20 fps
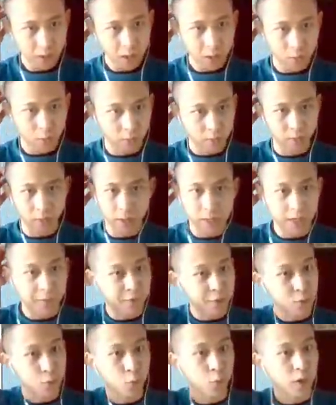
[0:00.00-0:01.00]
Well, if
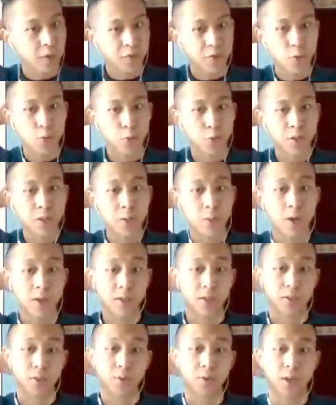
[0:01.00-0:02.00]
you really want
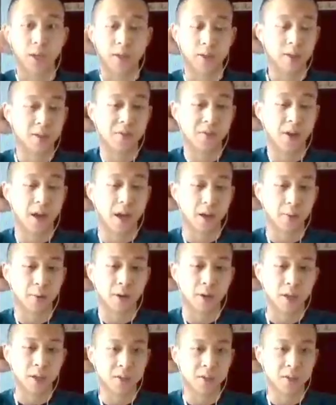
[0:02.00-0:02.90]
to do that, that's fine, right?